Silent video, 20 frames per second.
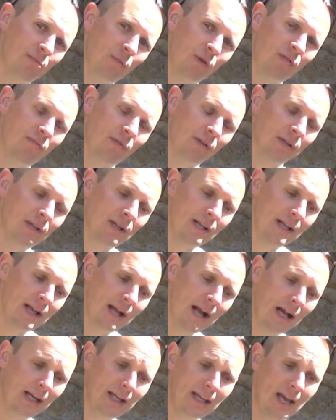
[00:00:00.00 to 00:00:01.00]
to movement,
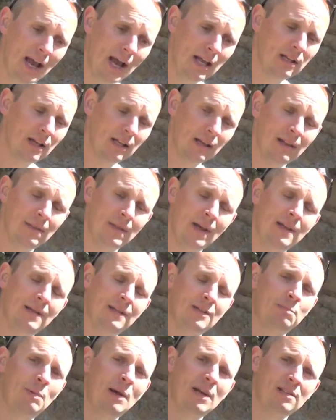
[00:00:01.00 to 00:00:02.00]
and again,
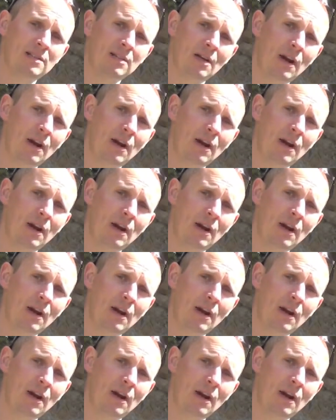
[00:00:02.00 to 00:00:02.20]
it speaks